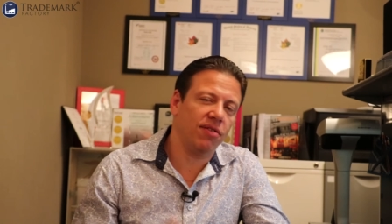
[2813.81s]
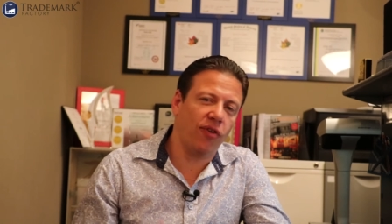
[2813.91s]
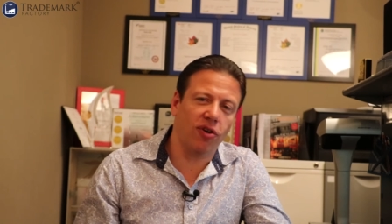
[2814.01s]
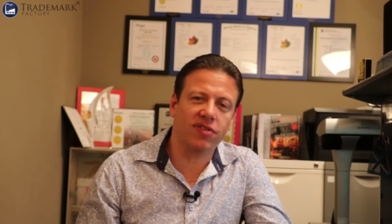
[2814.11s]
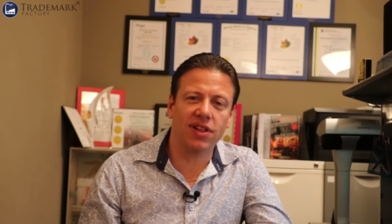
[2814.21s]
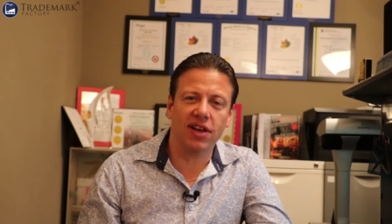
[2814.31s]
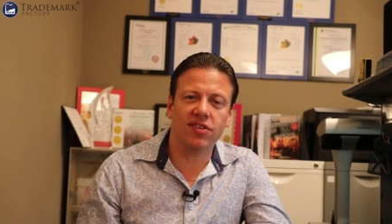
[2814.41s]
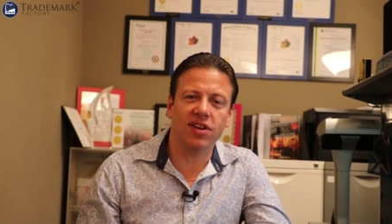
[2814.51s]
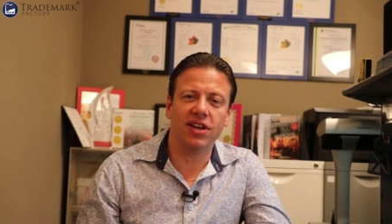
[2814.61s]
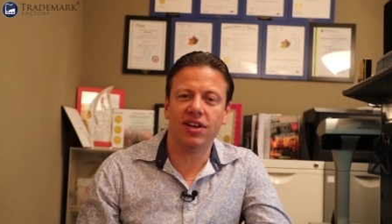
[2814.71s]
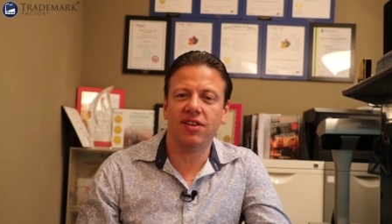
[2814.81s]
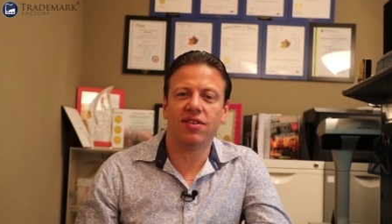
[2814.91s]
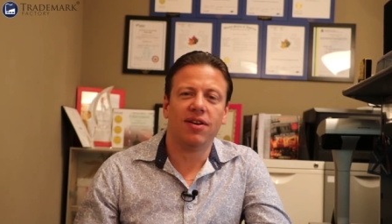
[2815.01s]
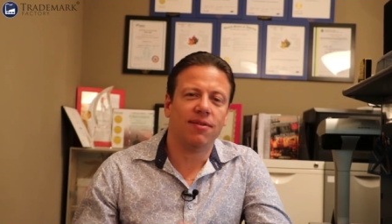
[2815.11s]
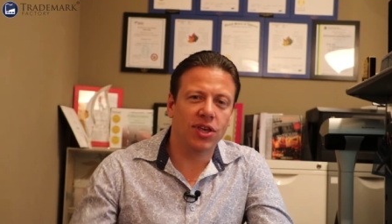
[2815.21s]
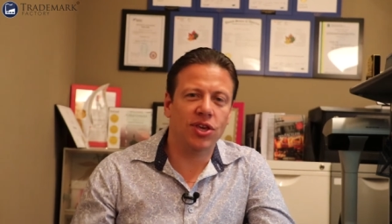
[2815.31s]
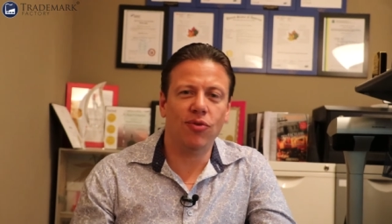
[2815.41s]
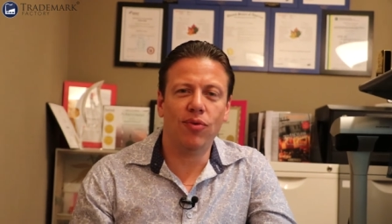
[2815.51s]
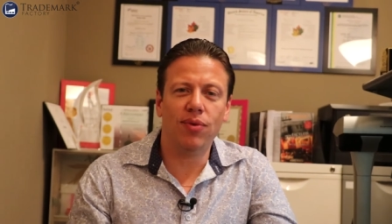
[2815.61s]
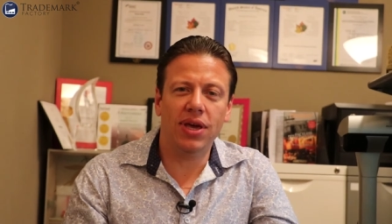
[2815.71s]
The first lesson is
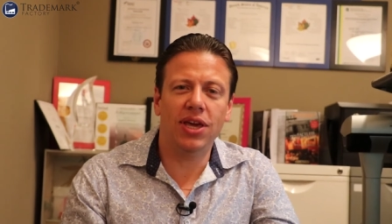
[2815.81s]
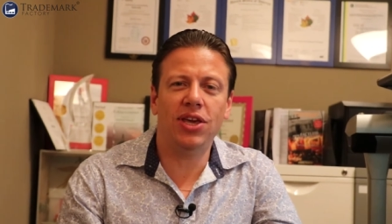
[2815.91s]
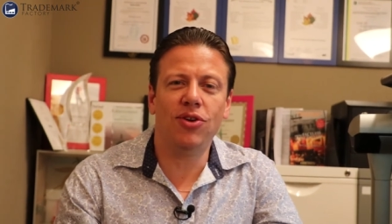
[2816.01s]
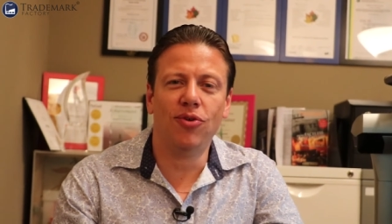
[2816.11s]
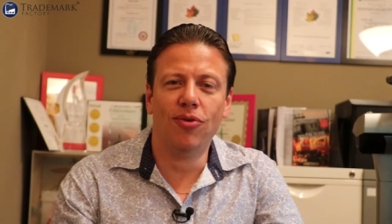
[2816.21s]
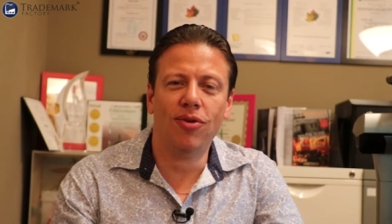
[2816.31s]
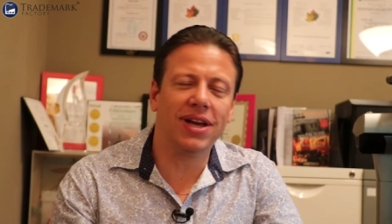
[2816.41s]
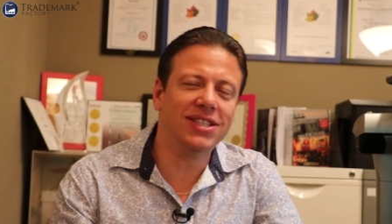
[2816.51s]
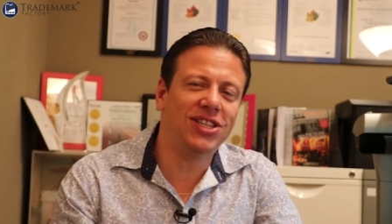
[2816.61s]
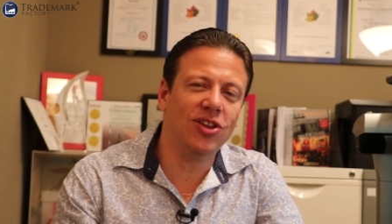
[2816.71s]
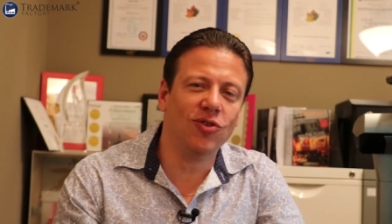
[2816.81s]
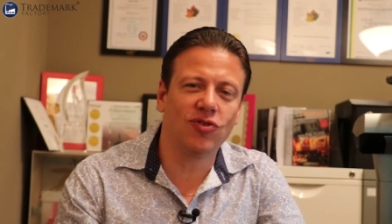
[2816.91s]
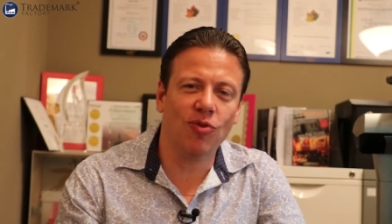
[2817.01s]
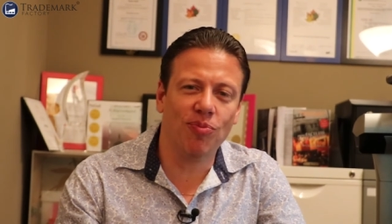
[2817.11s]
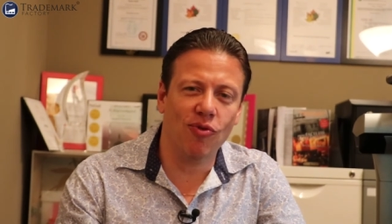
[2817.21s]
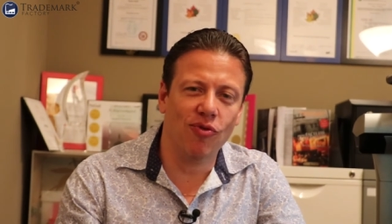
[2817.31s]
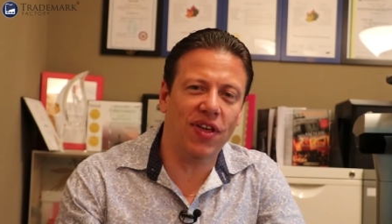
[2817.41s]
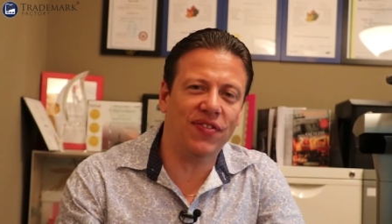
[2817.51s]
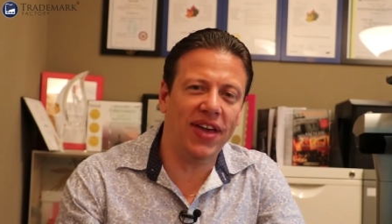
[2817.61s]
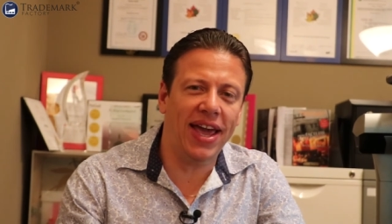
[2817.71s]
EU continues to prove
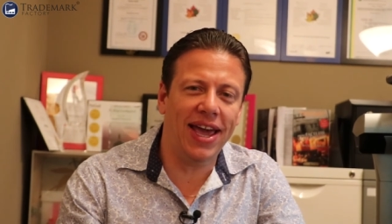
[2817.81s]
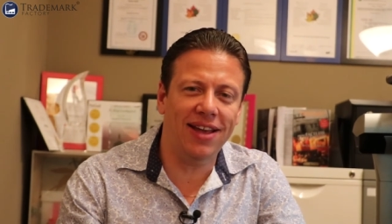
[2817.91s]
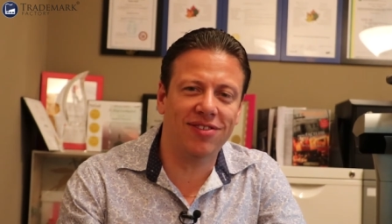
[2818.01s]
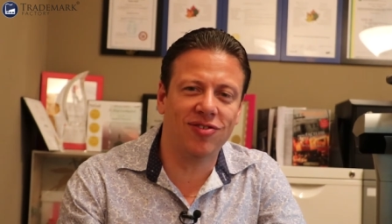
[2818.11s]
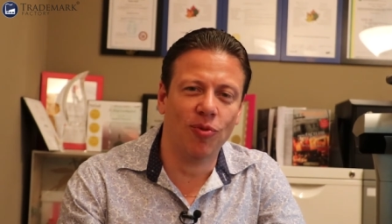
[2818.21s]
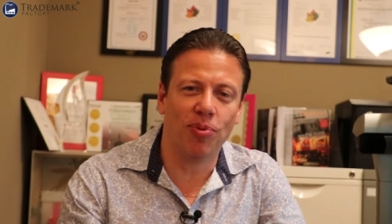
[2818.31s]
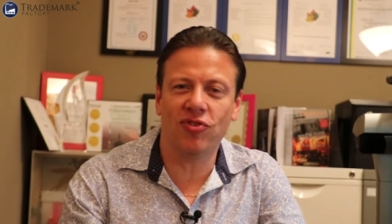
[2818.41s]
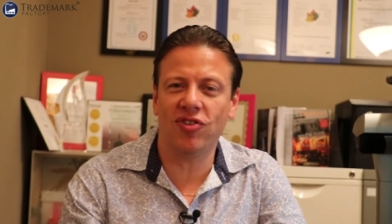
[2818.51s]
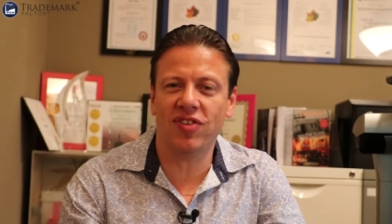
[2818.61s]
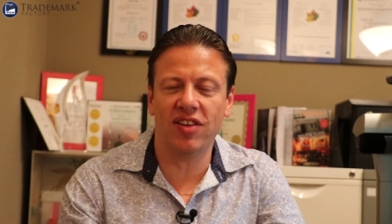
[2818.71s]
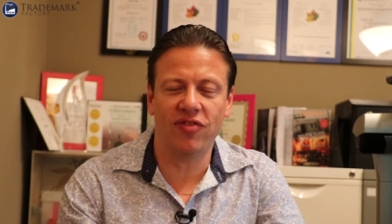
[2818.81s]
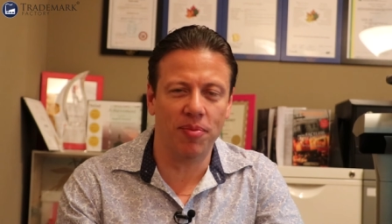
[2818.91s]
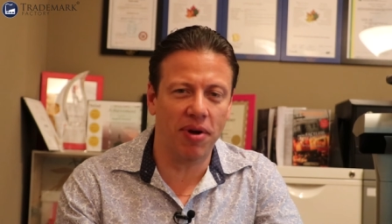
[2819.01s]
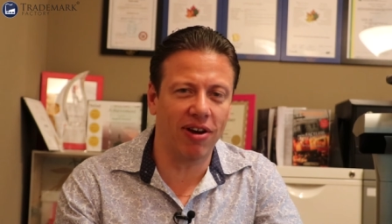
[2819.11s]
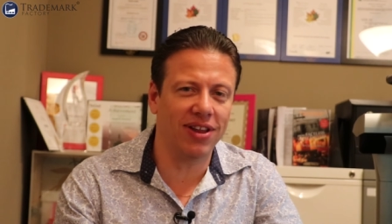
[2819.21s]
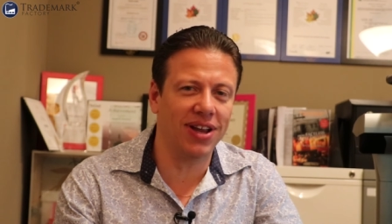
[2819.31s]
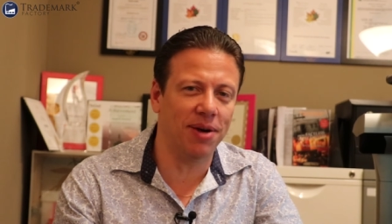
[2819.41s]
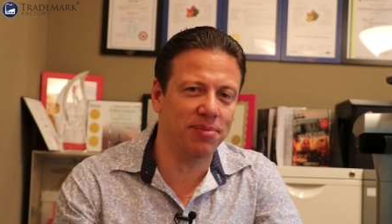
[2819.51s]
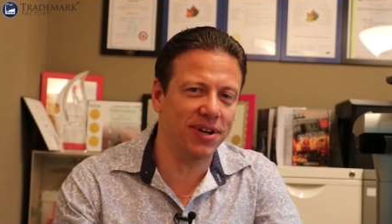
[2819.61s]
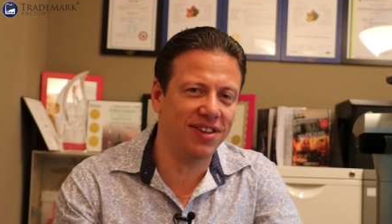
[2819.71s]
that they hate super successful American
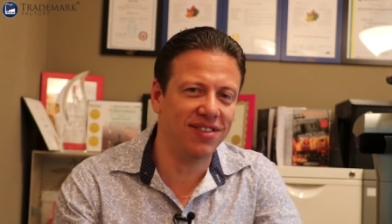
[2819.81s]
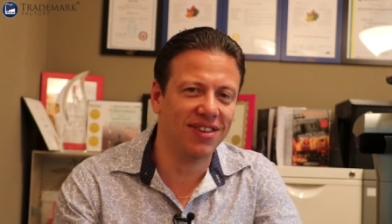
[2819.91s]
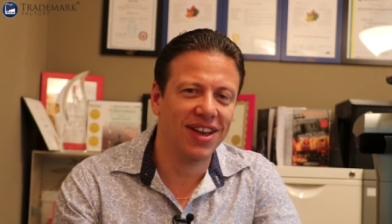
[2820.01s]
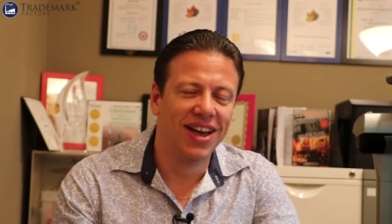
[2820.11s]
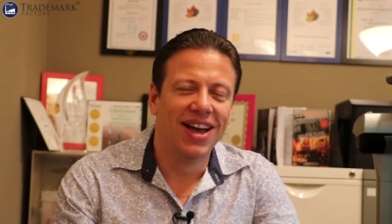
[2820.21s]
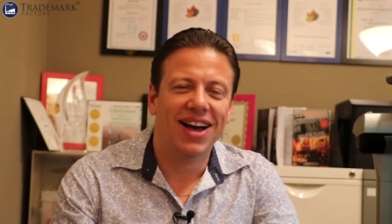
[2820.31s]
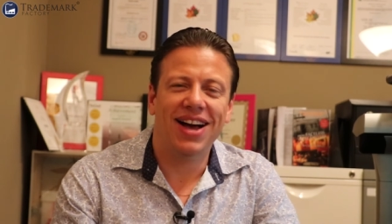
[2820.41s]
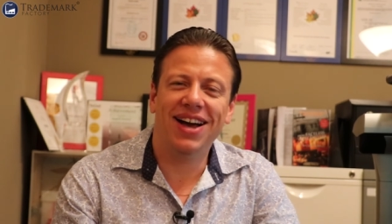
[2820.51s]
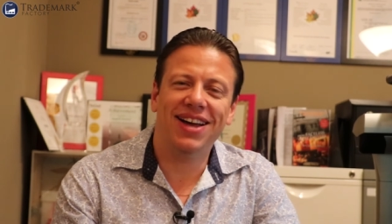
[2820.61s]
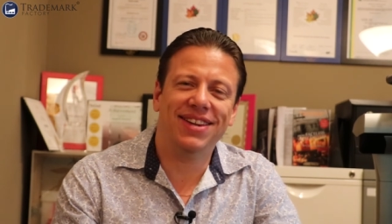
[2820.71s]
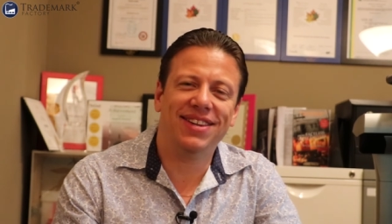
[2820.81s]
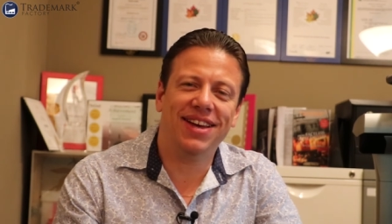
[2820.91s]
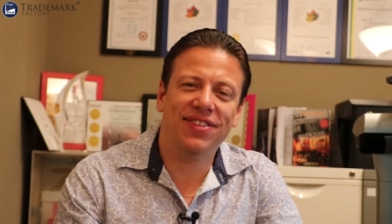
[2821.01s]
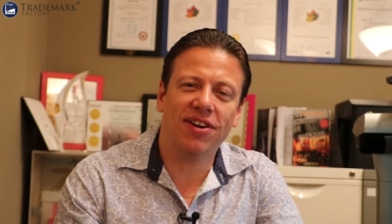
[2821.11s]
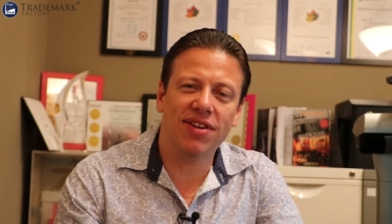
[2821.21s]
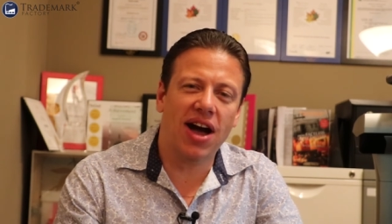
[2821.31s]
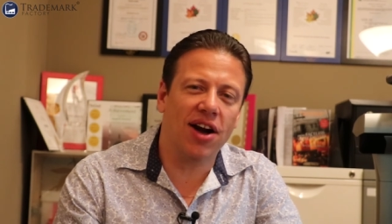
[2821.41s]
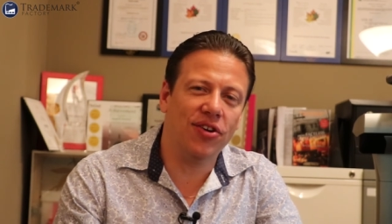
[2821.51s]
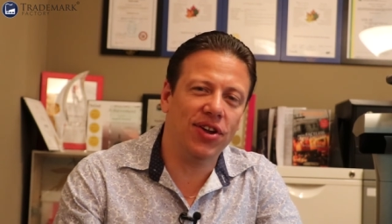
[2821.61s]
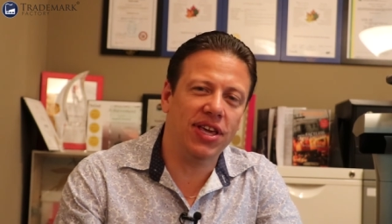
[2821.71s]
companies and that they're not
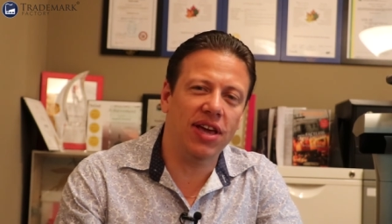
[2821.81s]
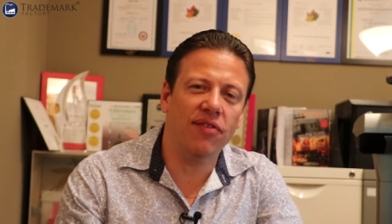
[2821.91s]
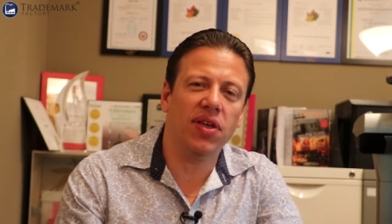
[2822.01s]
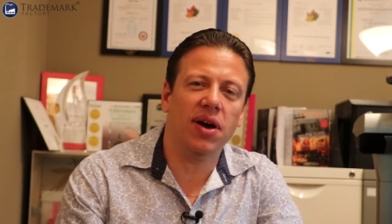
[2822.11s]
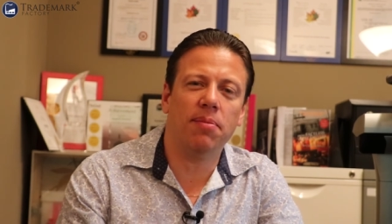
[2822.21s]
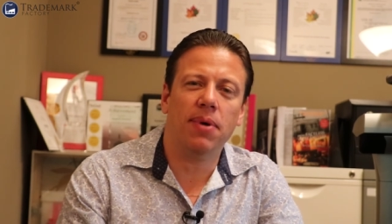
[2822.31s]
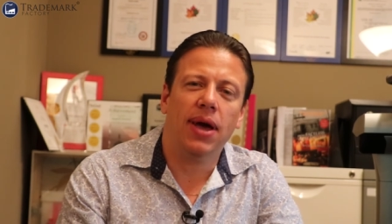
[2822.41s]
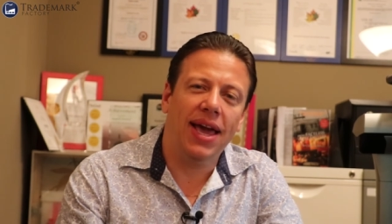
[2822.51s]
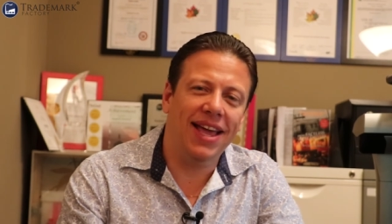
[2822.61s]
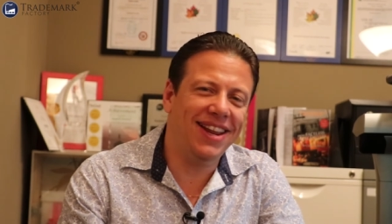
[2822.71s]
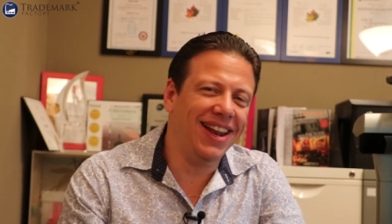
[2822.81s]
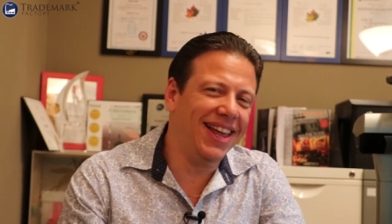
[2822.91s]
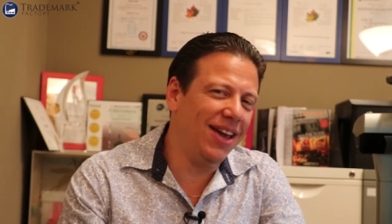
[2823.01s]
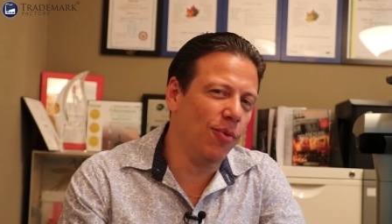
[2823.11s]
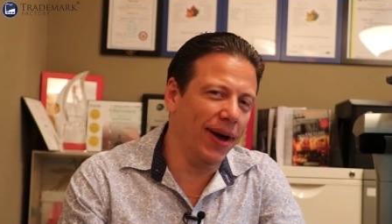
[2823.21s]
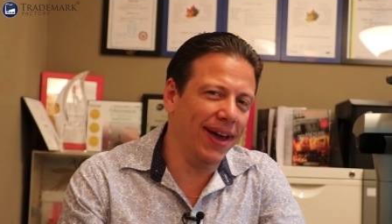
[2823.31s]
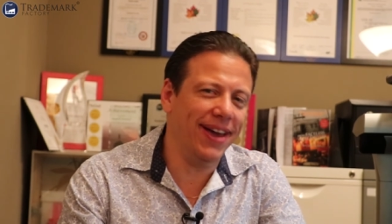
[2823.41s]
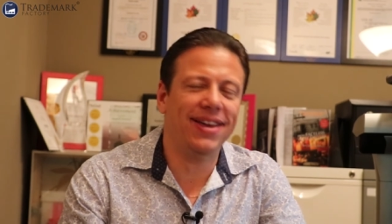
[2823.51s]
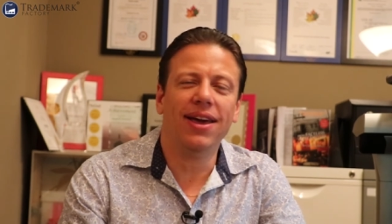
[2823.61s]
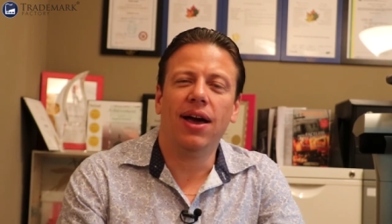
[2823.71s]
going to give them any leeway